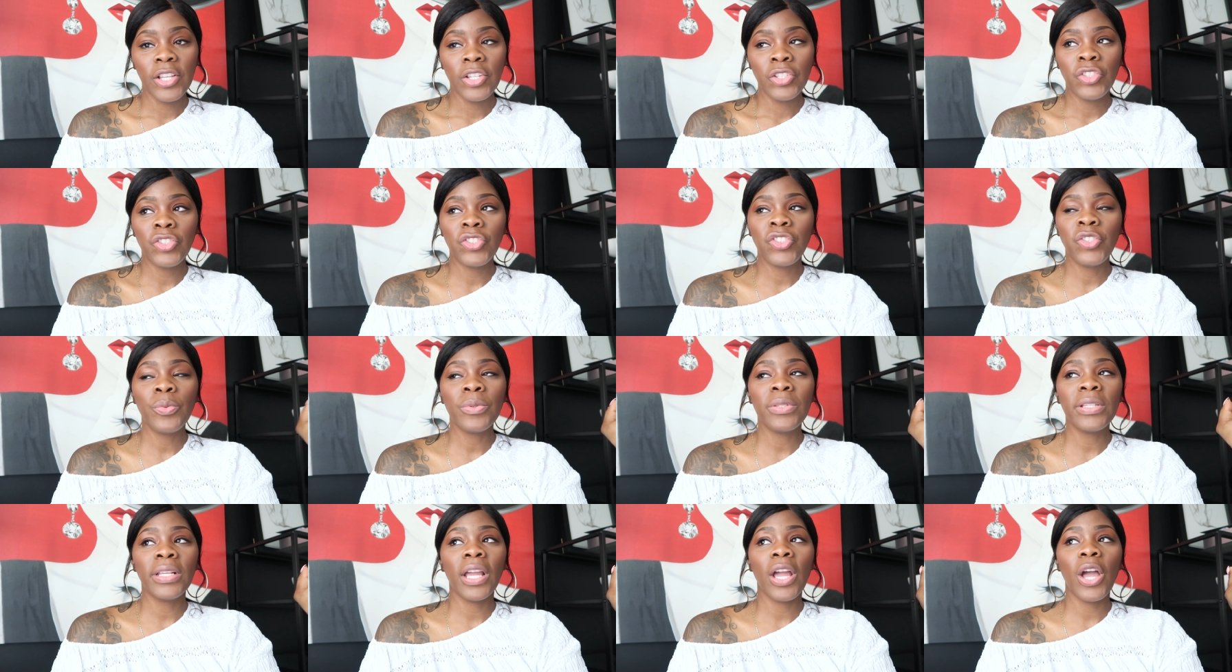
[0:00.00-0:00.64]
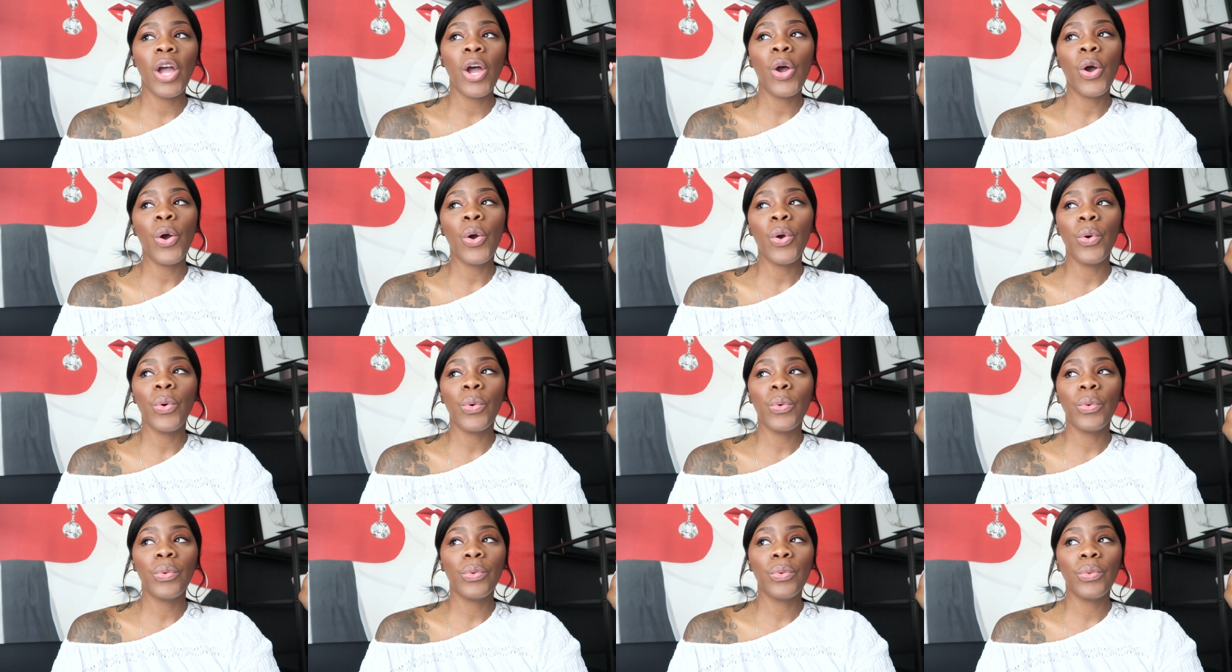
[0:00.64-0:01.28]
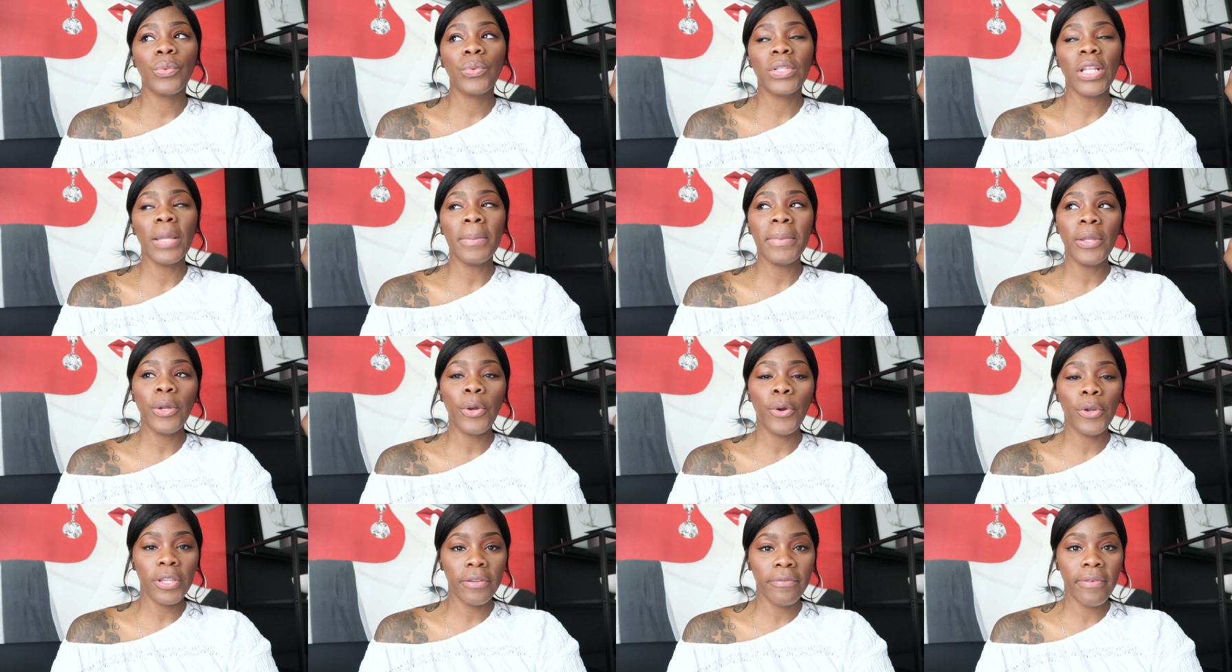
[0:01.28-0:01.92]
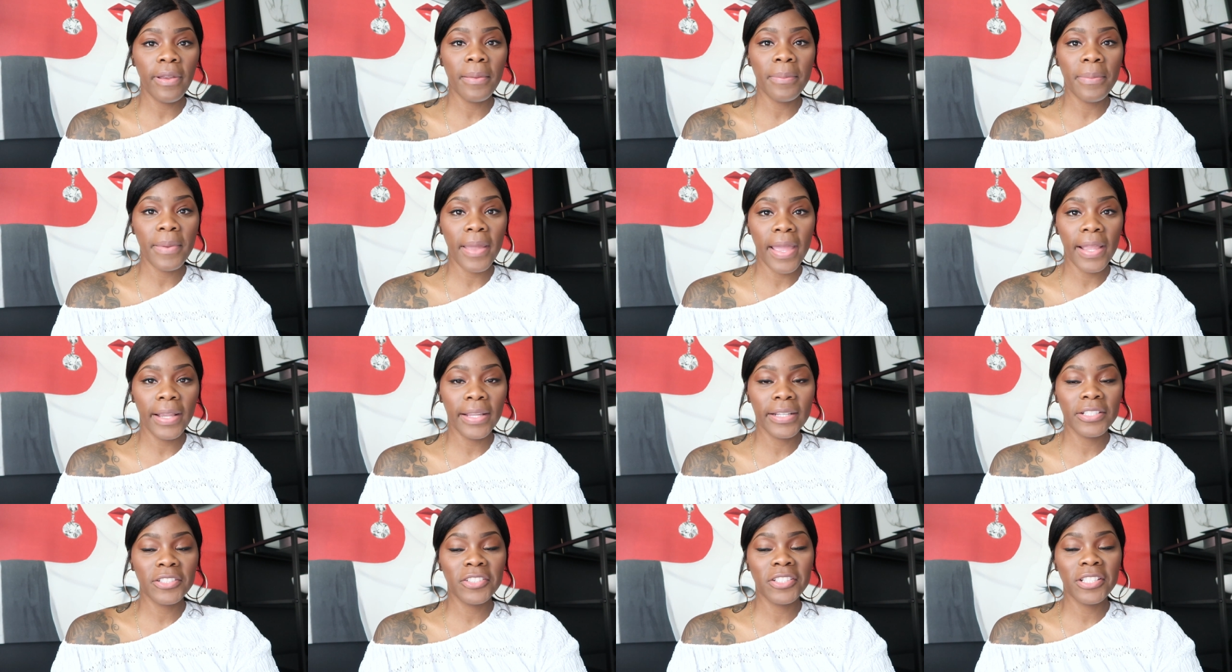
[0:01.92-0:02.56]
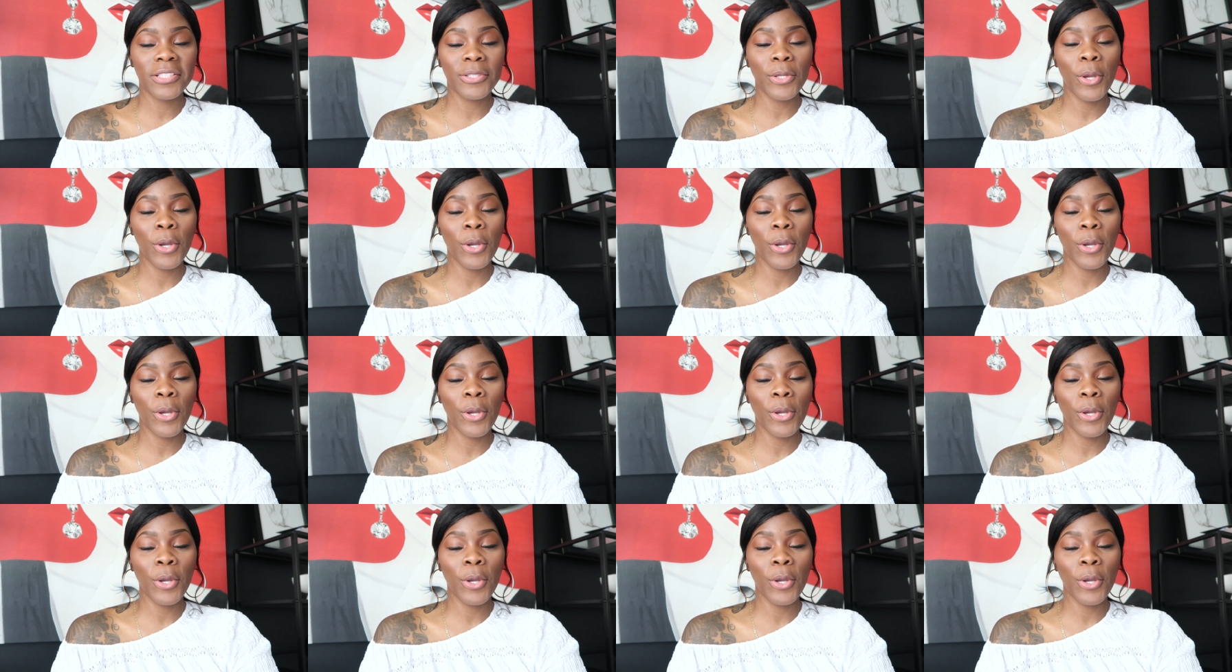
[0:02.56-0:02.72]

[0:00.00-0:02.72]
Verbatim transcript: So she was like, oh, let me call you right back. And she